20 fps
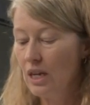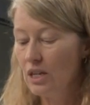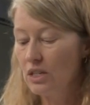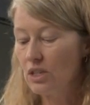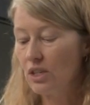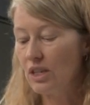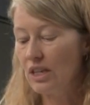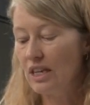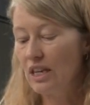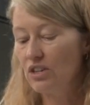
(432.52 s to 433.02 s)

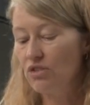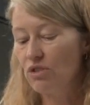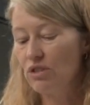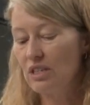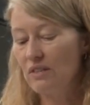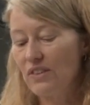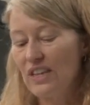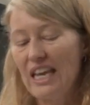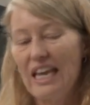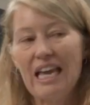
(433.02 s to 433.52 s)
So the countries
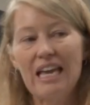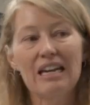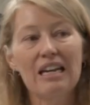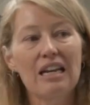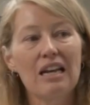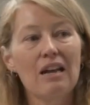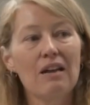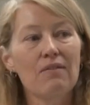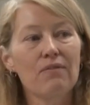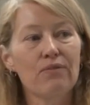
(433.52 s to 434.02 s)
of
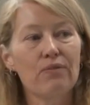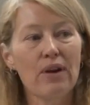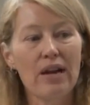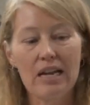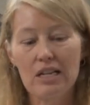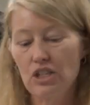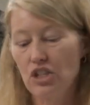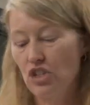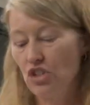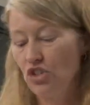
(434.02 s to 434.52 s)
Canada,
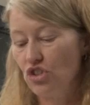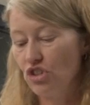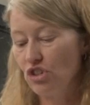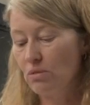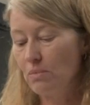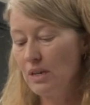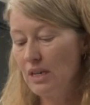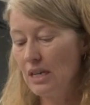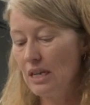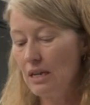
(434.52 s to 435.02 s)
France,
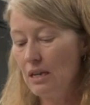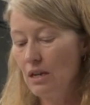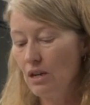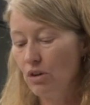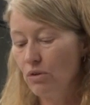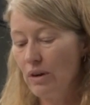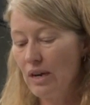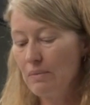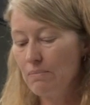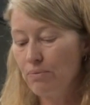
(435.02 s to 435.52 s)
Germany,
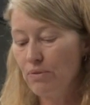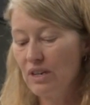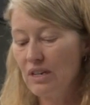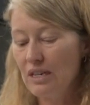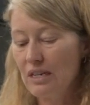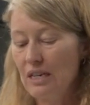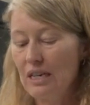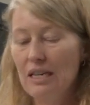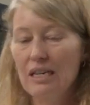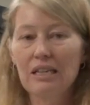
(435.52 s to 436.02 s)
Great
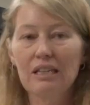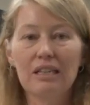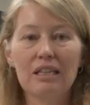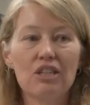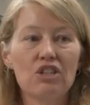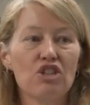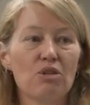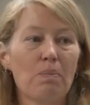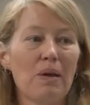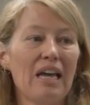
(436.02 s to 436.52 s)
Britain,
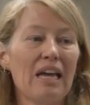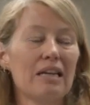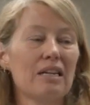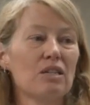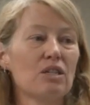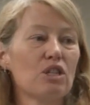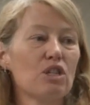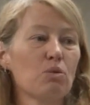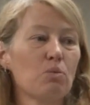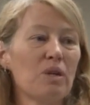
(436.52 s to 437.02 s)
Italy, Japan,
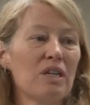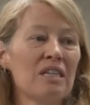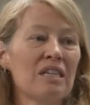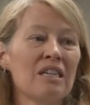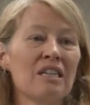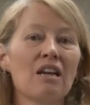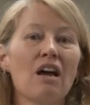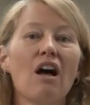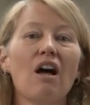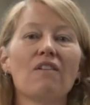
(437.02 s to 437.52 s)
and
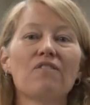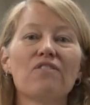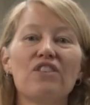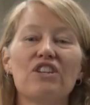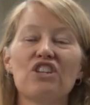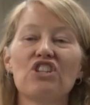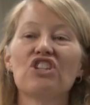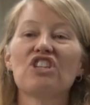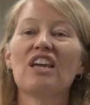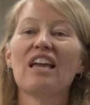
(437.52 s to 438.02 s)
Sweden all
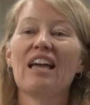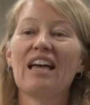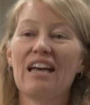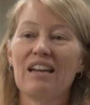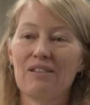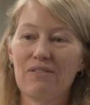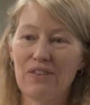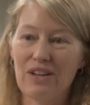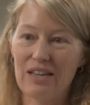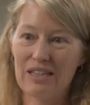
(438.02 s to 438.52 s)
finished
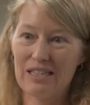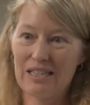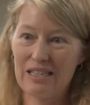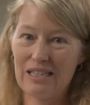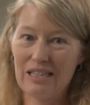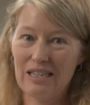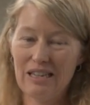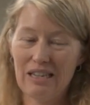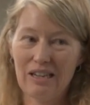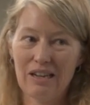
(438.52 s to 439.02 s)
ahead of
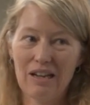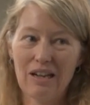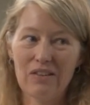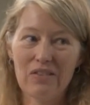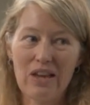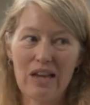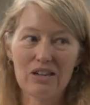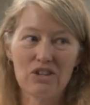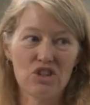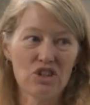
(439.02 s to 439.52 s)
us on
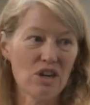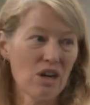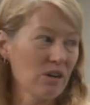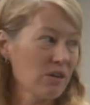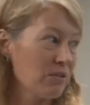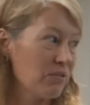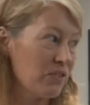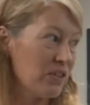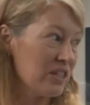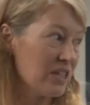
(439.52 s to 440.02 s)
that
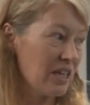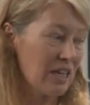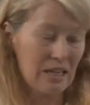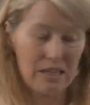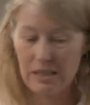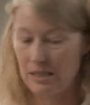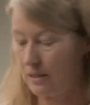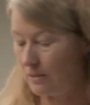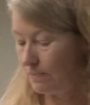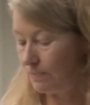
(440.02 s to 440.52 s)
geography
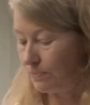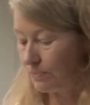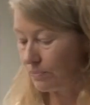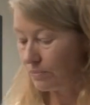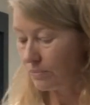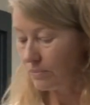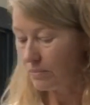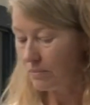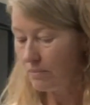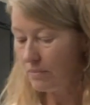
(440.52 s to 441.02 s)
test.
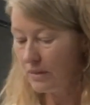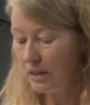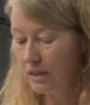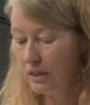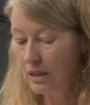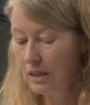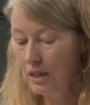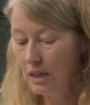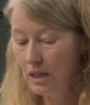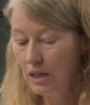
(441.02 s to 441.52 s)

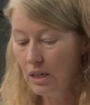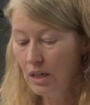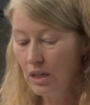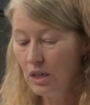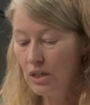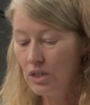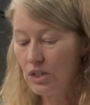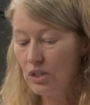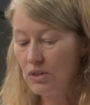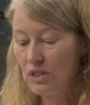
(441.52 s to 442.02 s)

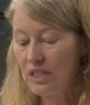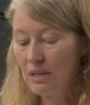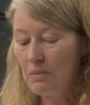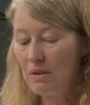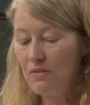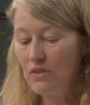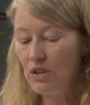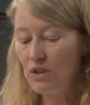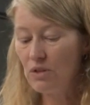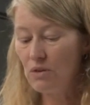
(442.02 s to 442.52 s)
So some
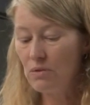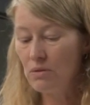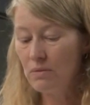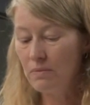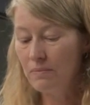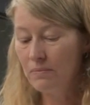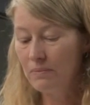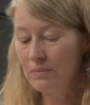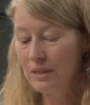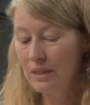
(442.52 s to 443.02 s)
of you
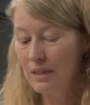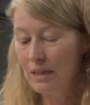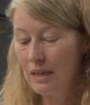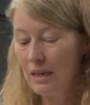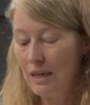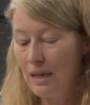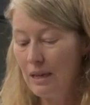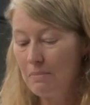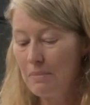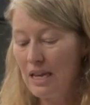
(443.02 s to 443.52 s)

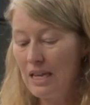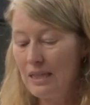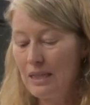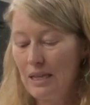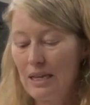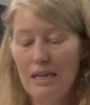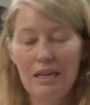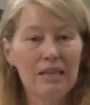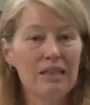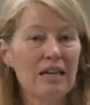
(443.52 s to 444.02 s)
may
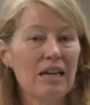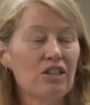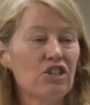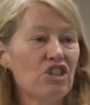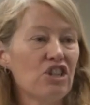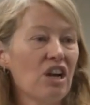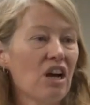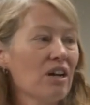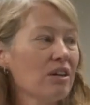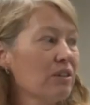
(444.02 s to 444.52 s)
think that
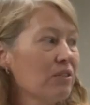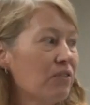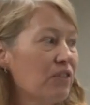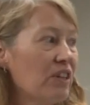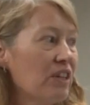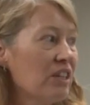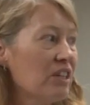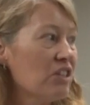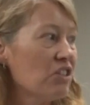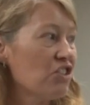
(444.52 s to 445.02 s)

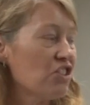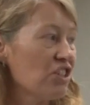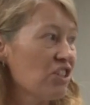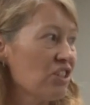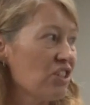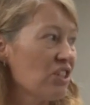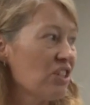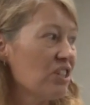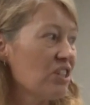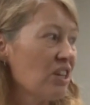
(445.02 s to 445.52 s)
geography is
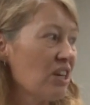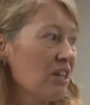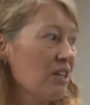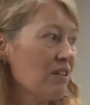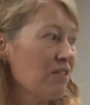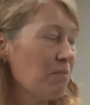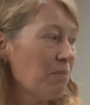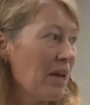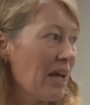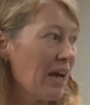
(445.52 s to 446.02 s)
just a study
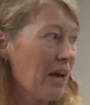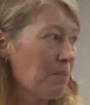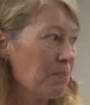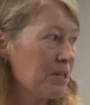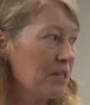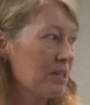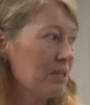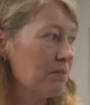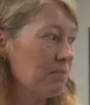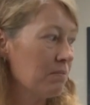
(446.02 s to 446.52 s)
of
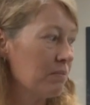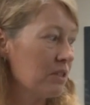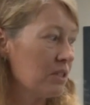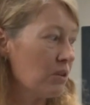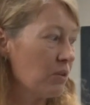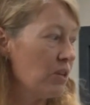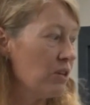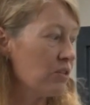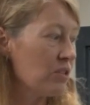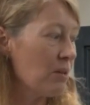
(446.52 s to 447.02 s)
maps.
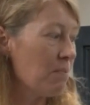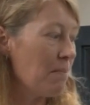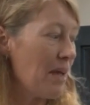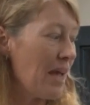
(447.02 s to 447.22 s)
So here's a